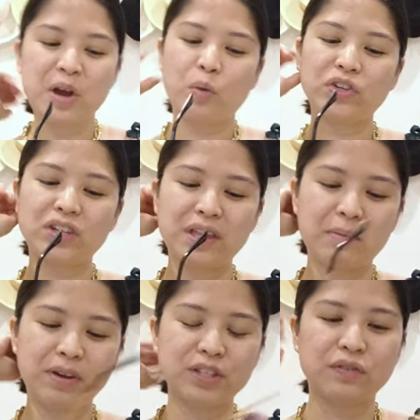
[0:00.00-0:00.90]
which I think
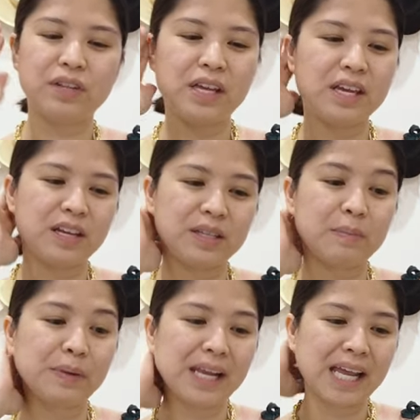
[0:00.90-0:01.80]
because of the
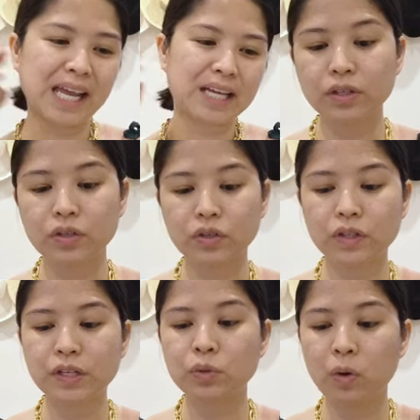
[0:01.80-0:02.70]
bling. So
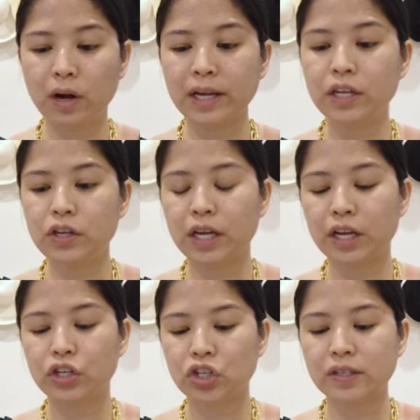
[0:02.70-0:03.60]
this one, you can
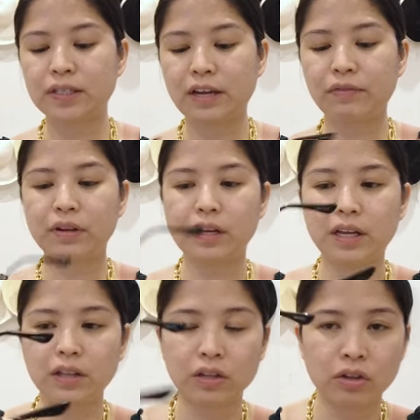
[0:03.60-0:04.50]
adjust definitely
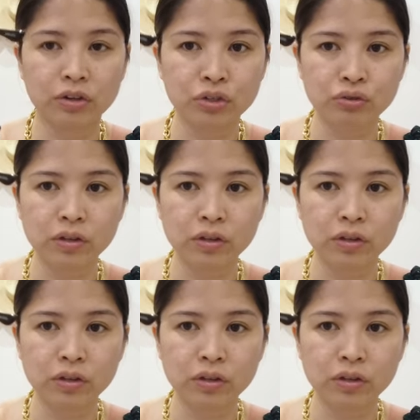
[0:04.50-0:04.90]
in the nose